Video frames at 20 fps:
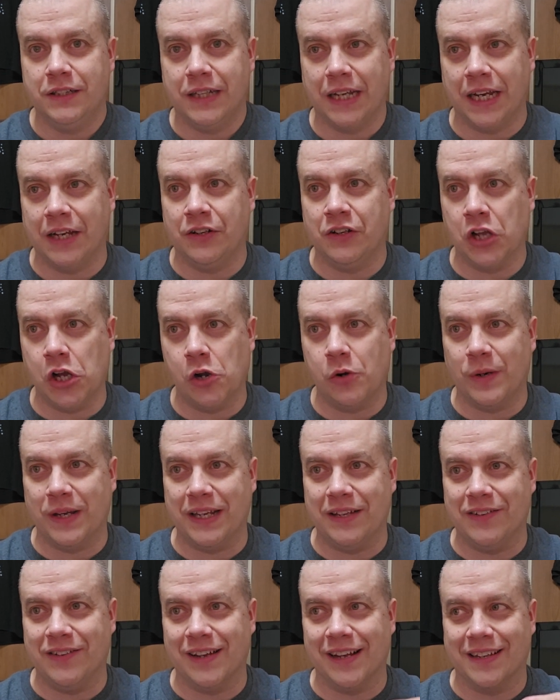And no,
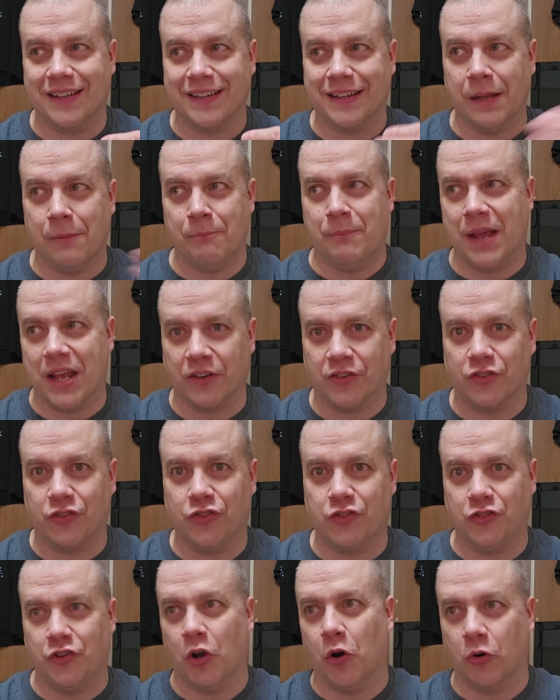he's not the best
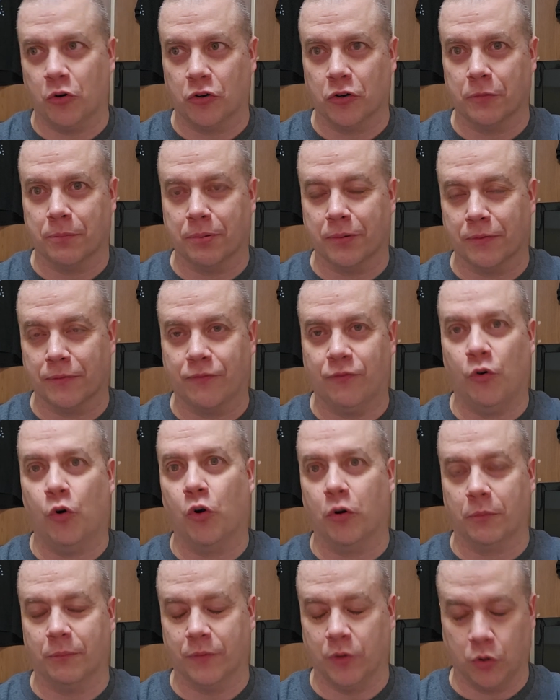Joker
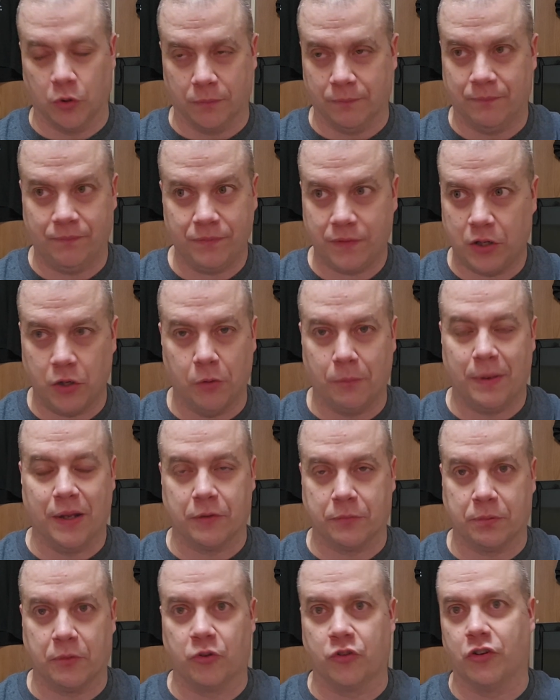
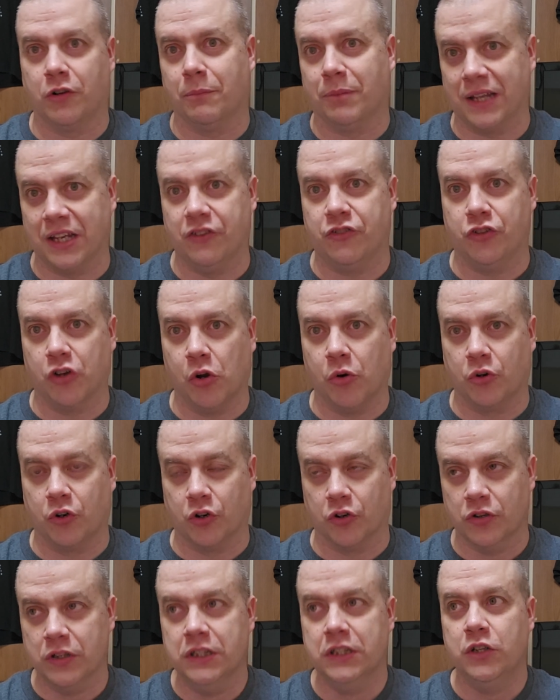best person to play
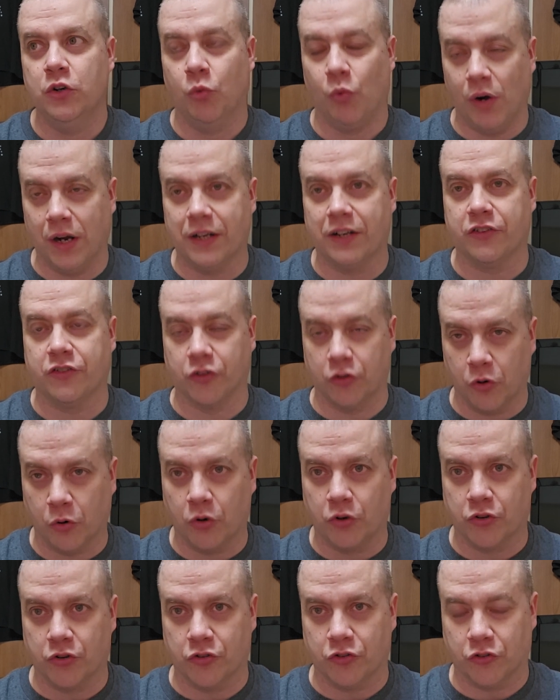Joker. One, it's an
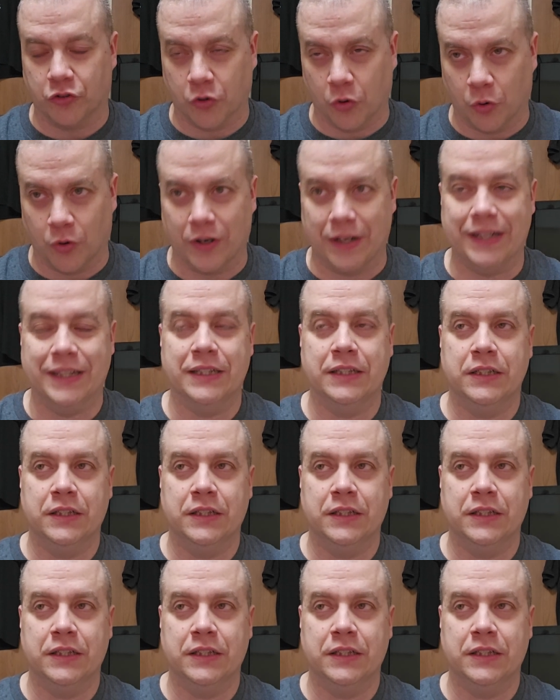origin story,